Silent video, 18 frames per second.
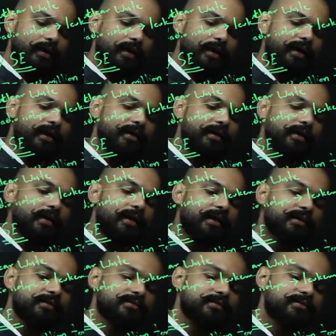and
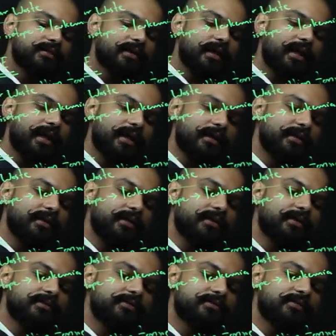less
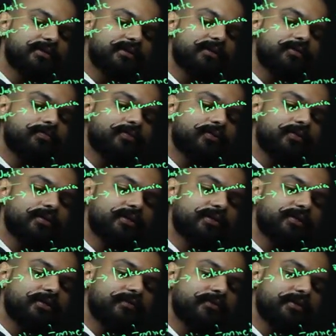agricultural
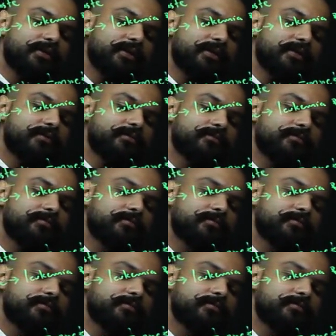productivity.